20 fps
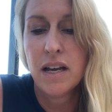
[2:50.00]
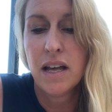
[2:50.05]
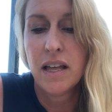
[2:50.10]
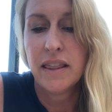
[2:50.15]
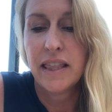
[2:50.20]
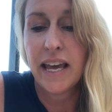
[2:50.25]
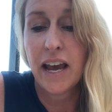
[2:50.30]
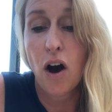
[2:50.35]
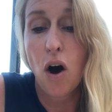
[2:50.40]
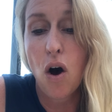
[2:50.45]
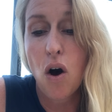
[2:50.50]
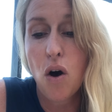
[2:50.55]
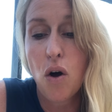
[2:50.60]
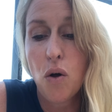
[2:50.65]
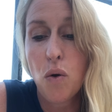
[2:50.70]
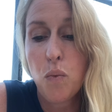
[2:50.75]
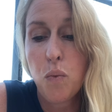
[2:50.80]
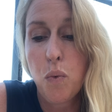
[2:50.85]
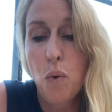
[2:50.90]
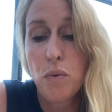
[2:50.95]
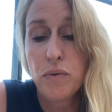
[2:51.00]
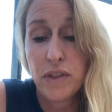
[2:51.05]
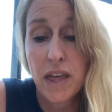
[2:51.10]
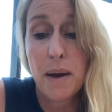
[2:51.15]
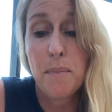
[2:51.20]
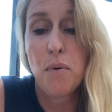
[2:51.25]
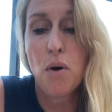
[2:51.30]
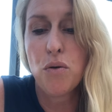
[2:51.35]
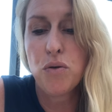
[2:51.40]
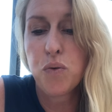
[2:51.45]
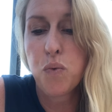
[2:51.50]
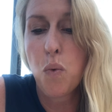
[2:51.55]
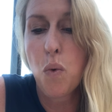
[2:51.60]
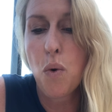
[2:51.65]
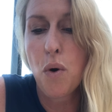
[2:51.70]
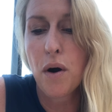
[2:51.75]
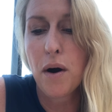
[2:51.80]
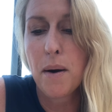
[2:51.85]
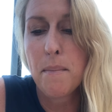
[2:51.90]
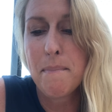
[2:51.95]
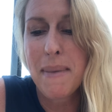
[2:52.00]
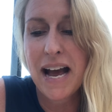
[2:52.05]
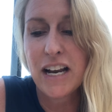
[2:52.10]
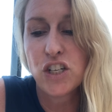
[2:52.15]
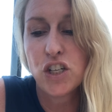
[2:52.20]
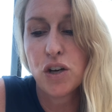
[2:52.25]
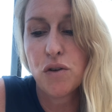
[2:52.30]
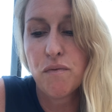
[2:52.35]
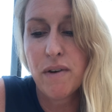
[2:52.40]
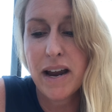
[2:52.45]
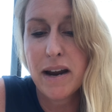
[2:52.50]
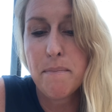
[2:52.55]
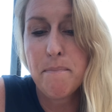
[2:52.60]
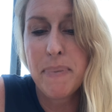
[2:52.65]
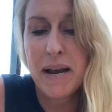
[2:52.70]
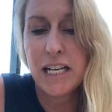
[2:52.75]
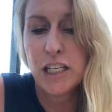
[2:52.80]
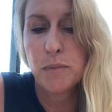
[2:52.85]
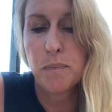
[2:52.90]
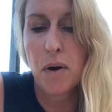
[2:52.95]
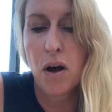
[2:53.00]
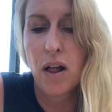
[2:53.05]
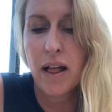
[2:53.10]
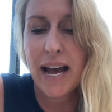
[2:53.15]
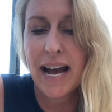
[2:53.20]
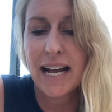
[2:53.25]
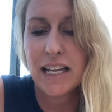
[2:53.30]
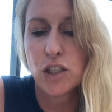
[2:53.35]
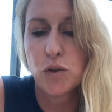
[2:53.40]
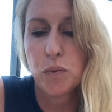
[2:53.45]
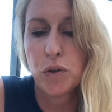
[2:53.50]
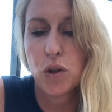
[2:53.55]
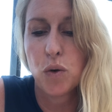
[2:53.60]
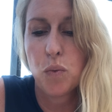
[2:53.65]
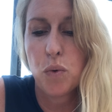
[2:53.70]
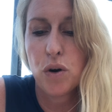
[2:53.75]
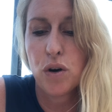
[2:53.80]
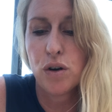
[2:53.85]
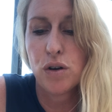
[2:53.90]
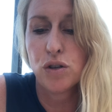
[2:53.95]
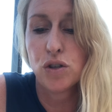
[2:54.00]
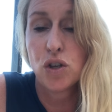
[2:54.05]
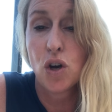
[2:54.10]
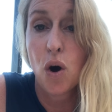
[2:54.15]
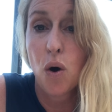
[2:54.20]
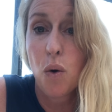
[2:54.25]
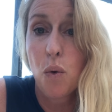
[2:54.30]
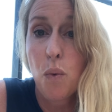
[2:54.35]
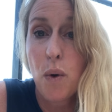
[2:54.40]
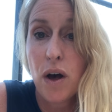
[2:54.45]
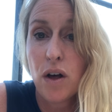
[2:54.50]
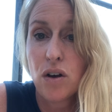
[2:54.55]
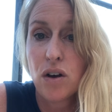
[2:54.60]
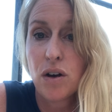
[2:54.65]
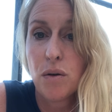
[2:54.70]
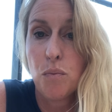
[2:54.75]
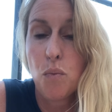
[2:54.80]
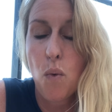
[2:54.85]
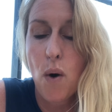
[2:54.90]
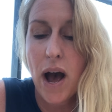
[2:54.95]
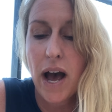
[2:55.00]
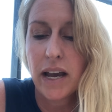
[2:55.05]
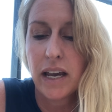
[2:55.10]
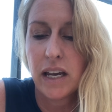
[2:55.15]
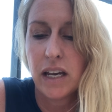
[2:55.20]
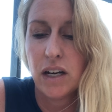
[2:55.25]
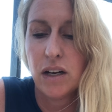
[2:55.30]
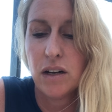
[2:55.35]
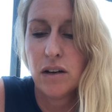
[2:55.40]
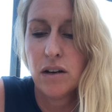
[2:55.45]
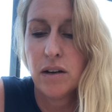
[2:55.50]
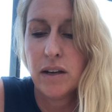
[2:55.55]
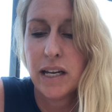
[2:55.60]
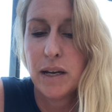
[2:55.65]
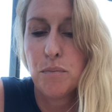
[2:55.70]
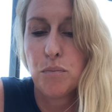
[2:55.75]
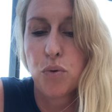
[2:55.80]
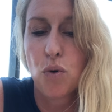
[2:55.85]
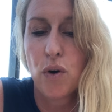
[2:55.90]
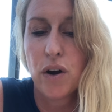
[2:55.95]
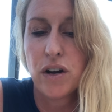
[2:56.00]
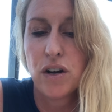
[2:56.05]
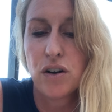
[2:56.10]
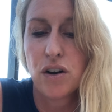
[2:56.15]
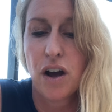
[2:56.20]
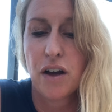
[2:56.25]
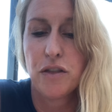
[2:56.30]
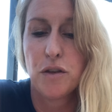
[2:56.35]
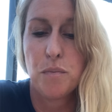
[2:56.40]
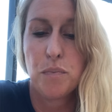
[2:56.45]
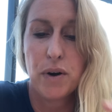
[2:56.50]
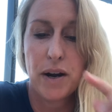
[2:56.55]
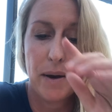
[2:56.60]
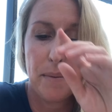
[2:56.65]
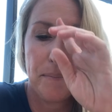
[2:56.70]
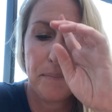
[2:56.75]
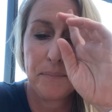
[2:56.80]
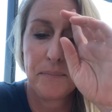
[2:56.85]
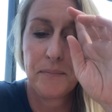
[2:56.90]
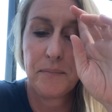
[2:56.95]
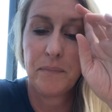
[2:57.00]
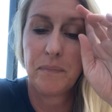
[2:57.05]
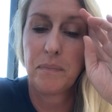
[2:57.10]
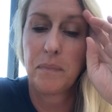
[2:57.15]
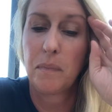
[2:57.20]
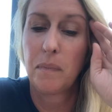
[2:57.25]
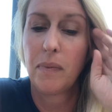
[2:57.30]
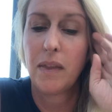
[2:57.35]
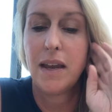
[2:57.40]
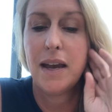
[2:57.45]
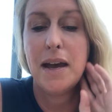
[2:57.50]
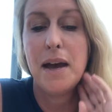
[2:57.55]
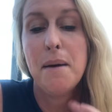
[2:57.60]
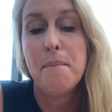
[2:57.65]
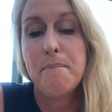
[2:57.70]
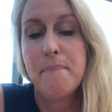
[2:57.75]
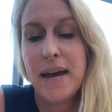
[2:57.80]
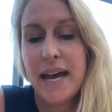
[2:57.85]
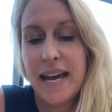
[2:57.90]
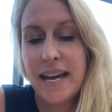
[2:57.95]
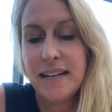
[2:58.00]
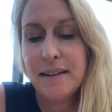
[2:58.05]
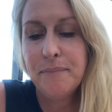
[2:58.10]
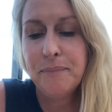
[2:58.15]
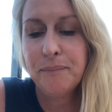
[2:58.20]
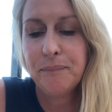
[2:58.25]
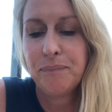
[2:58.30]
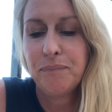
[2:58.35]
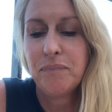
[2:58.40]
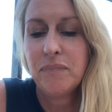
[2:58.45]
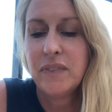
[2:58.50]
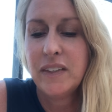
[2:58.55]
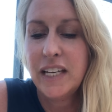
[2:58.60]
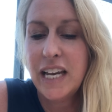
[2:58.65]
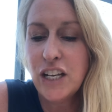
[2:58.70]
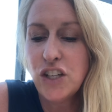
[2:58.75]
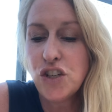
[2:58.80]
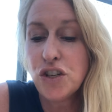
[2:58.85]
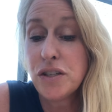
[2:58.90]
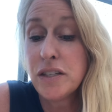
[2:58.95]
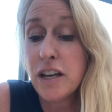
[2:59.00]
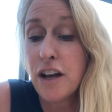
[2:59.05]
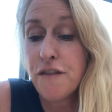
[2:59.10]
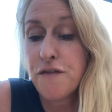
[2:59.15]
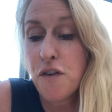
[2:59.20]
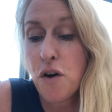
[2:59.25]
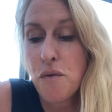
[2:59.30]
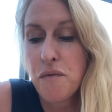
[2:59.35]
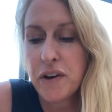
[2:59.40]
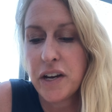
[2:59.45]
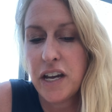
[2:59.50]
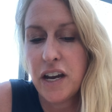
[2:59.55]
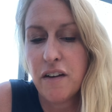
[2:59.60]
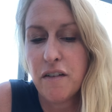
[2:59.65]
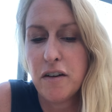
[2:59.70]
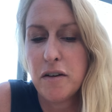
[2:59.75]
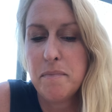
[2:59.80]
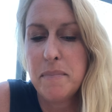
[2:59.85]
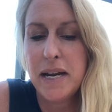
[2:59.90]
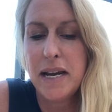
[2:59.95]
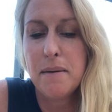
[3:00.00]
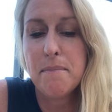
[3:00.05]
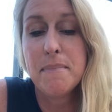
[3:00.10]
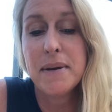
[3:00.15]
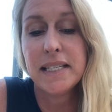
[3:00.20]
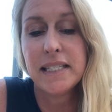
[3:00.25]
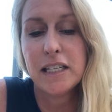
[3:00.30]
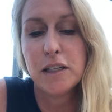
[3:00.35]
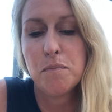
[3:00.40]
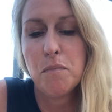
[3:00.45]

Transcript: They both wore matching red baseball hats with the words "Welcome Wagon" embroidered on the brim. "Ben, get yourself over here and meet Mrs.